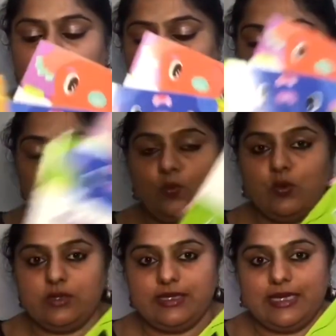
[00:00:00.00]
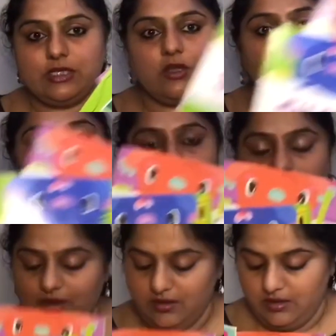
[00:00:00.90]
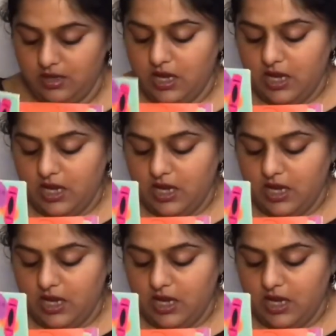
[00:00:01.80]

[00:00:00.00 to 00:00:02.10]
and 2 more sets of the